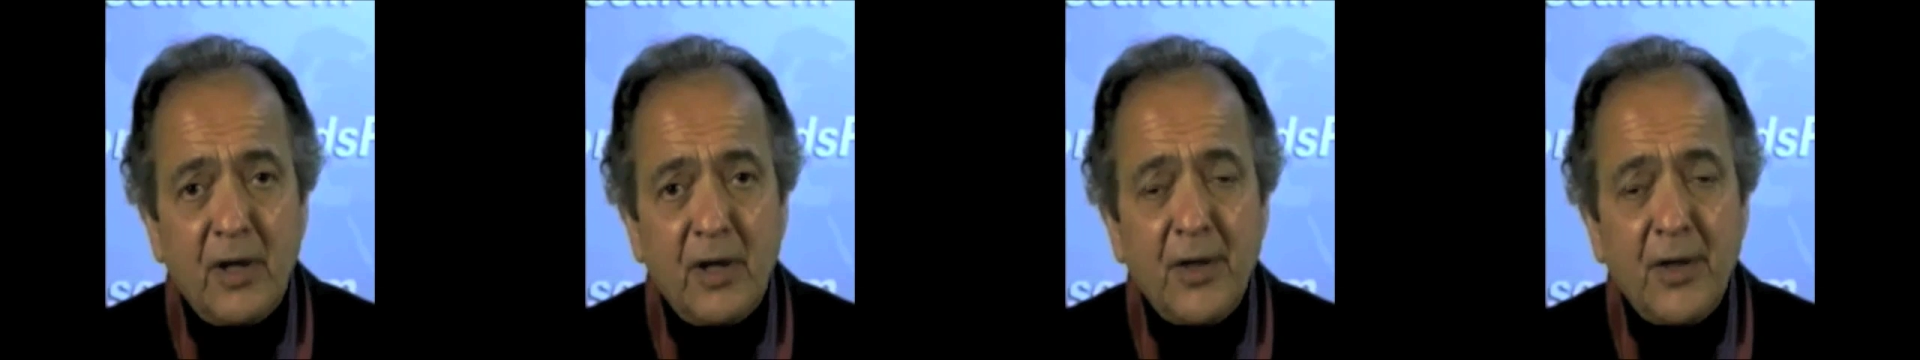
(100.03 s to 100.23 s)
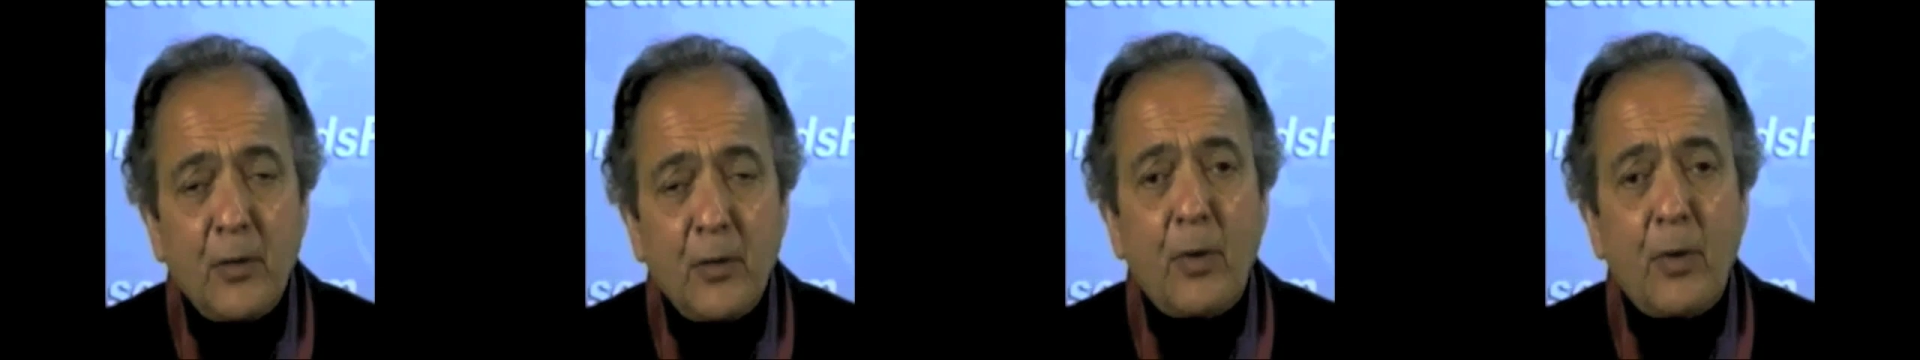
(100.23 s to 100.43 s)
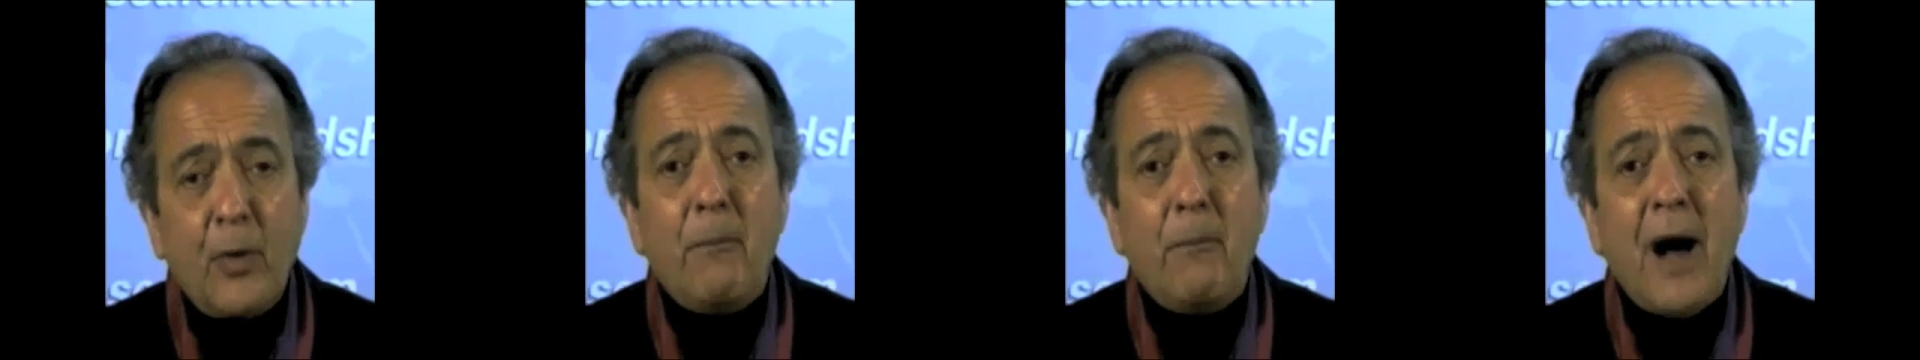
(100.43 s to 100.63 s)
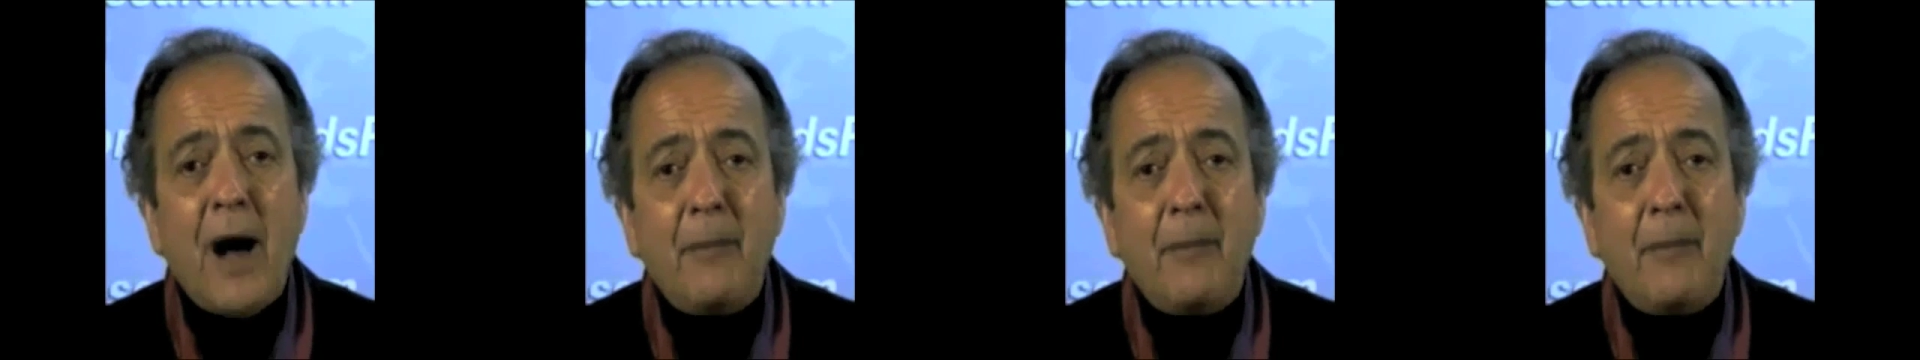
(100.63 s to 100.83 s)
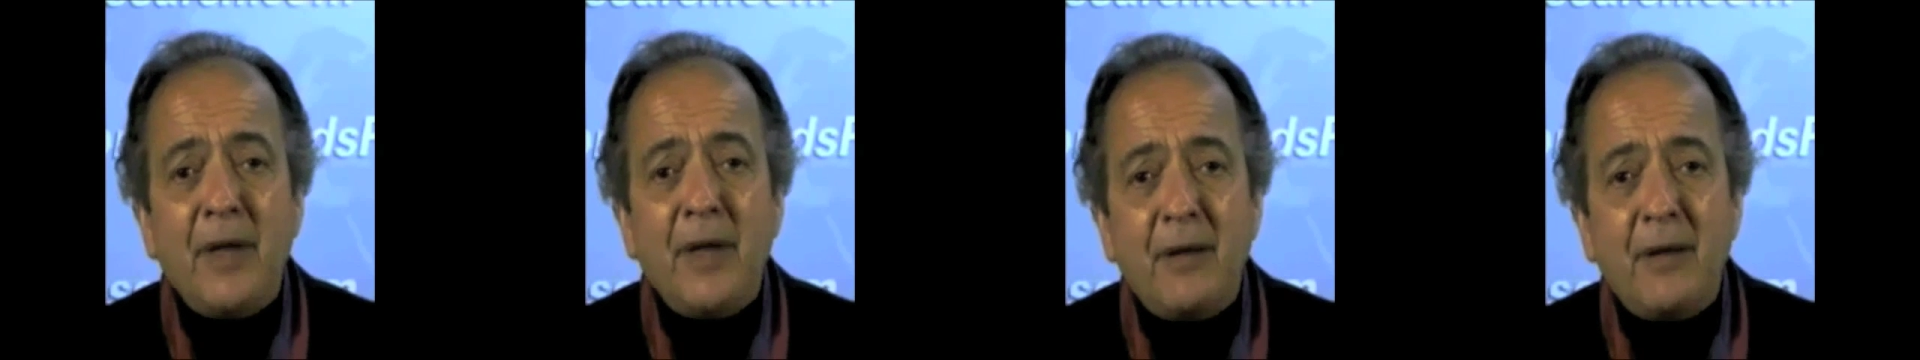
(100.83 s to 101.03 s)
What
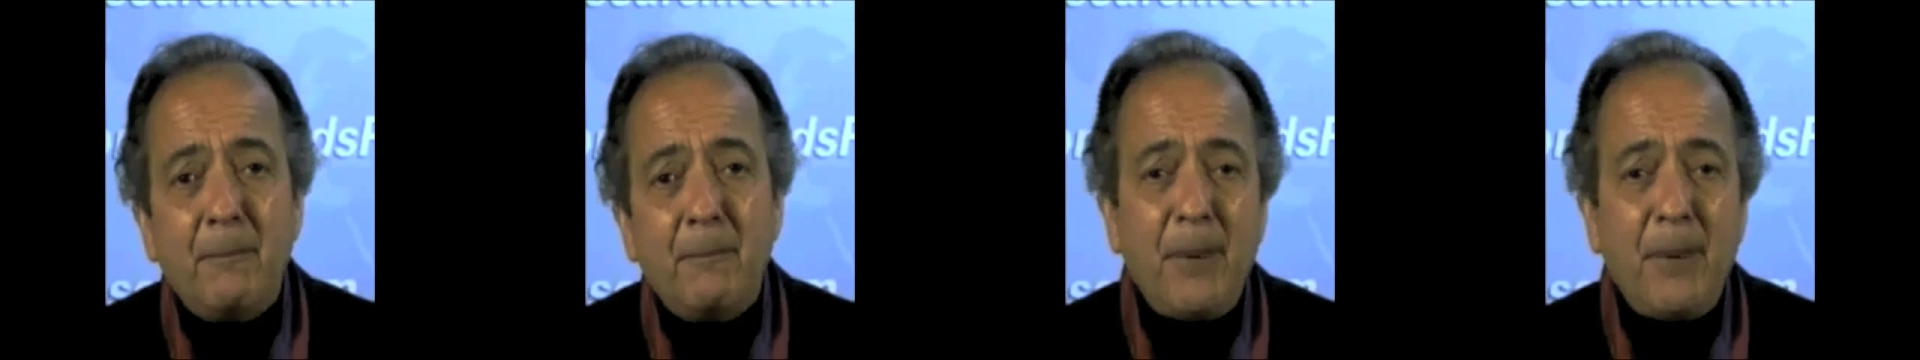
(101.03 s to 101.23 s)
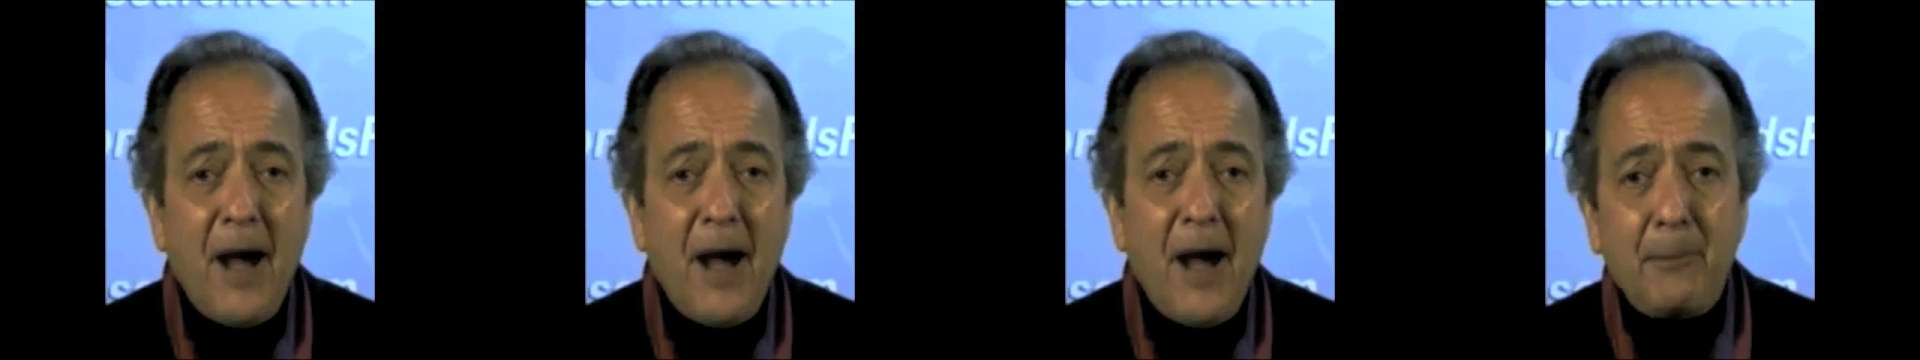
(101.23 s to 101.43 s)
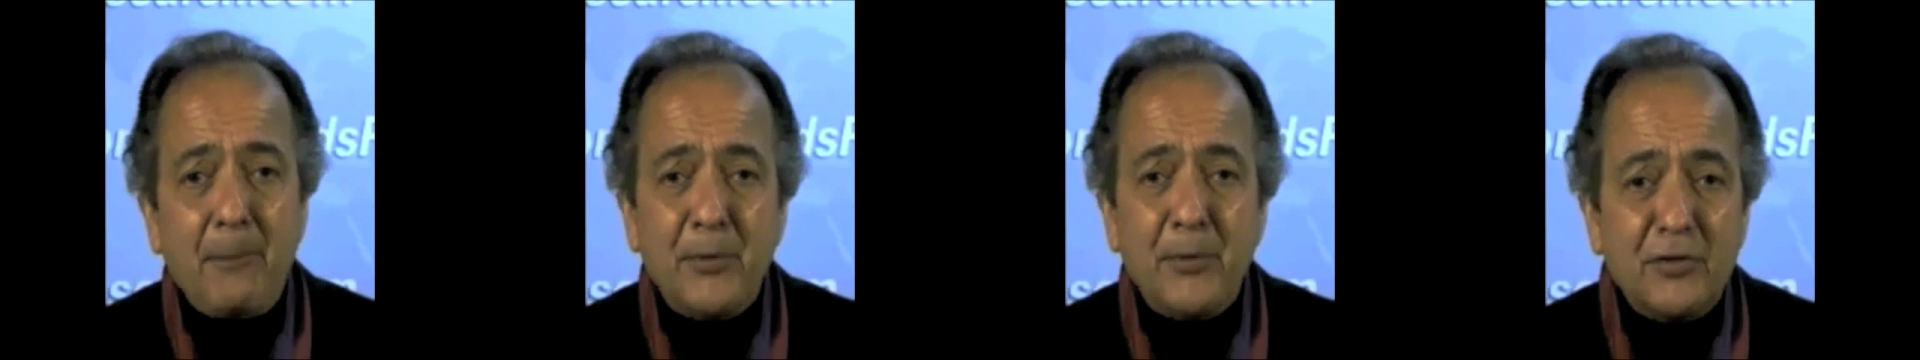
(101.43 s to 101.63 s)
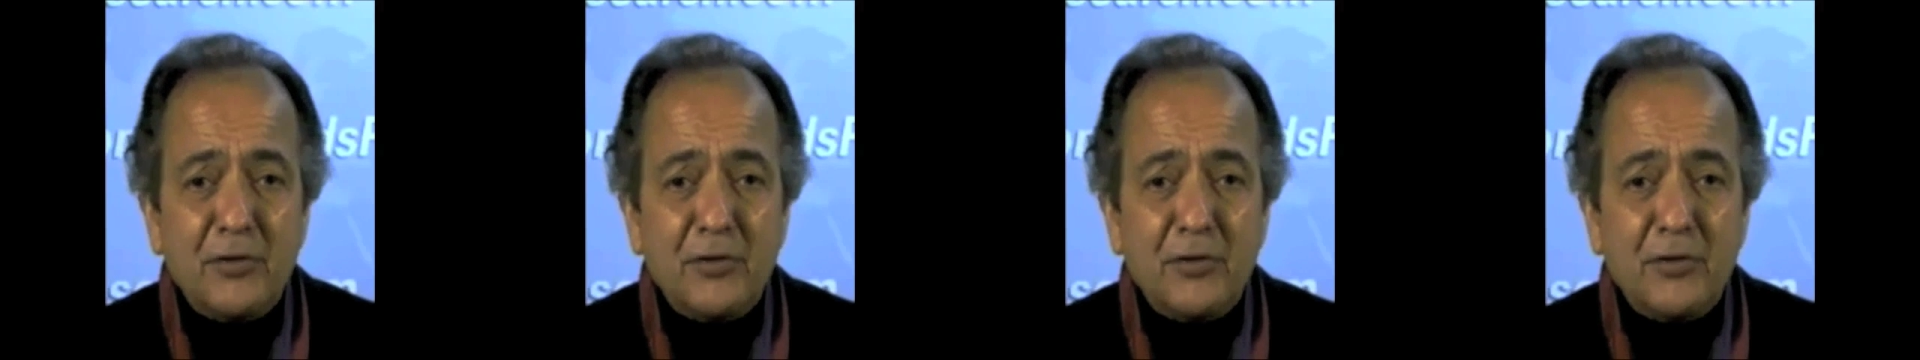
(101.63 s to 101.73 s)
Mama and Papa